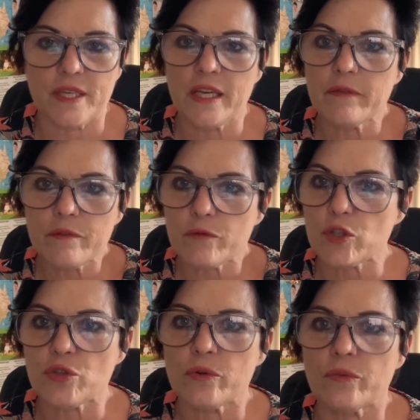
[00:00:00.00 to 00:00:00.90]
even for
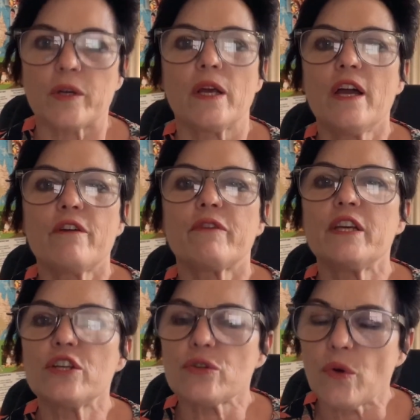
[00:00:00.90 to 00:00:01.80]
children,
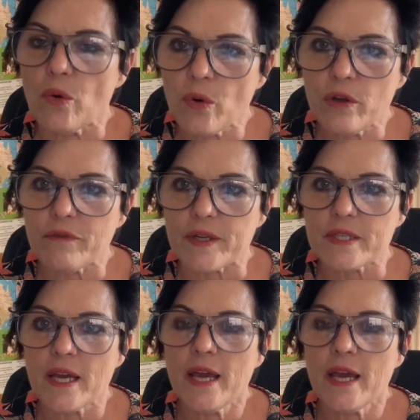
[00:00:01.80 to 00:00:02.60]
finish all of it,